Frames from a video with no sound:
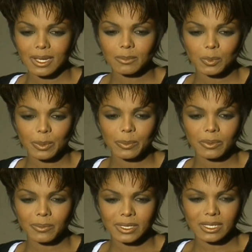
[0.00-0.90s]
Sometimes
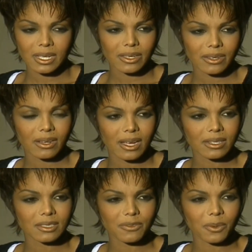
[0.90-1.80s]
people mistake your
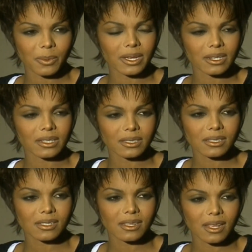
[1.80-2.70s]
kindness for
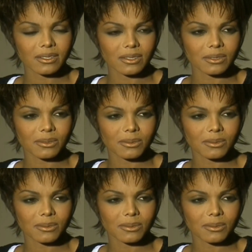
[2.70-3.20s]
weakness. They do.